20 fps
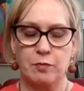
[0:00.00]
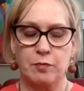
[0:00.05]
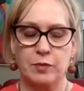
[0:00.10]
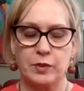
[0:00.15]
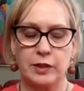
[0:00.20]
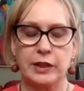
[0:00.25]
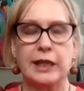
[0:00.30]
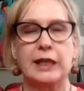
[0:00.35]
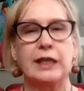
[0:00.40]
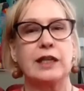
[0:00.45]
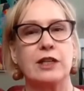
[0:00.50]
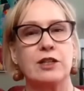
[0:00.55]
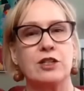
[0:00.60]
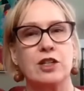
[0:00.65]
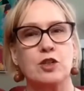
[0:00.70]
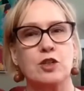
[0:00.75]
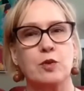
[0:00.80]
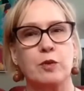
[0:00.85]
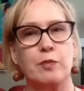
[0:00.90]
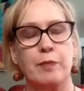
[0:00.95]
getting in
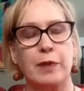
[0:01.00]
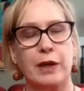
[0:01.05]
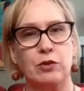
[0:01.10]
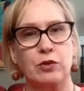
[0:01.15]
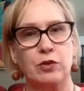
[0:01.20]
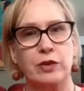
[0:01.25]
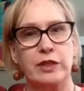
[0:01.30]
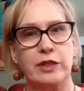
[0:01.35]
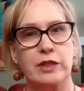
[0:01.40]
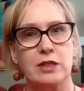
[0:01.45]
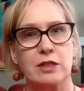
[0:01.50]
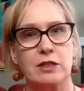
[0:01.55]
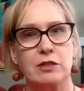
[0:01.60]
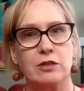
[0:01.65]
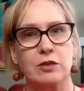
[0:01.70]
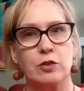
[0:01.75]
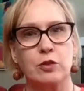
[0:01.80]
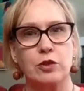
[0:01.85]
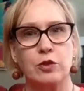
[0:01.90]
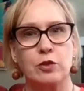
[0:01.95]
touch with boundaries,
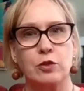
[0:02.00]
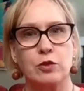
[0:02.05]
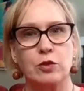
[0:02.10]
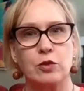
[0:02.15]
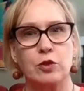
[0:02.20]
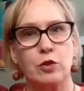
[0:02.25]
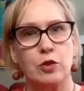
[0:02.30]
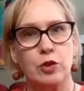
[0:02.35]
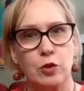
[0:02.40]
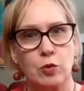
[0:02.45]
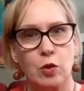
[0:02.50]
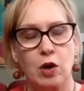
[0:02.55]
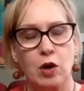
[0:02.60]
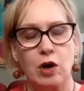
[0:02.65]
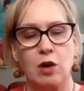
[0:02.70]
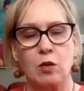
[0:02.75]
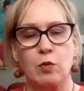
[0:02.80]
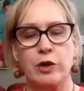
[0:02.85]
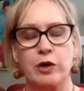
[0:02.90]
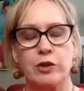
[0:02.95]
who you, who you
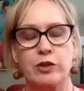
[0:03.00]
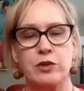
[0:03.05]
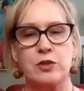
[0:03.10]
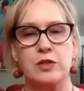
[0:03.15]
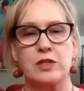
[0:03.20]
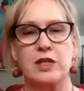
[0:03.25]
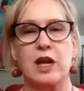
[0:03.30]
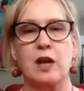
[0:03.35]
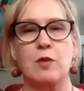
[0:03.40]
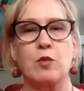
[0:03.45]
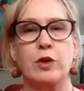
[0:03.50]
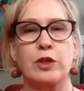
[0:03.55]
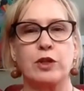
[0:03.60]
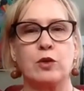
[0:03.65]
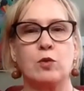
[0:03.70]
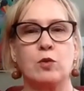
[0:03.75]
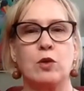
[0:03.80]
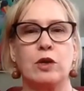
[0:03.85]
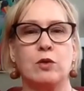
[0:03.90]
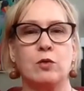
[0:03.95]
are, where you stop, what you
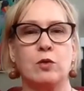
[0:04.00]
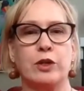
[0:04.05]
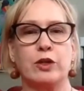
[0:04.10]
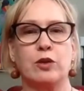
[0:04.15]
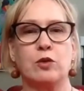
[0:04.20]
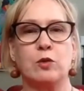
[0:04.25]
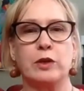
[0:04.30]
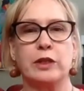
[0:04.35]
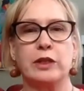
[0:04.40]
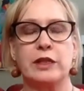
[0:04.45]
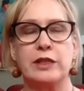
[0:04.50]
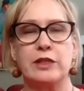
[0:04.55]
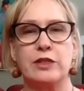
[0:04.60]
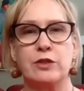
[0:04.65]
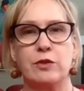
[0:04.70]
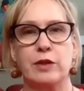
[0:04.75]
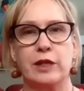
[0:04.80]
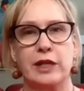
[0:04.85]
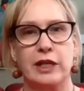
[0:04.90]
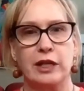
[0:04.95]
want, what you're willing
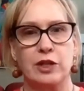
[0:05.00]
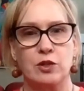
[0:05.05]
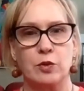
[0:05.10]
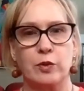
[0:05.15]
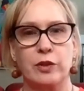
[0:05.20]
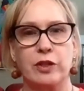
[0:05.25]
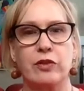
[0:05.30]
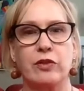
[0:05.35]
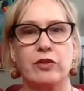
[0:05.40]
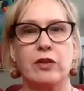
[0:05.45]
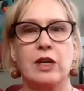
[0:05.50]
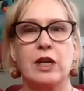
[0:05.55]
to engage with.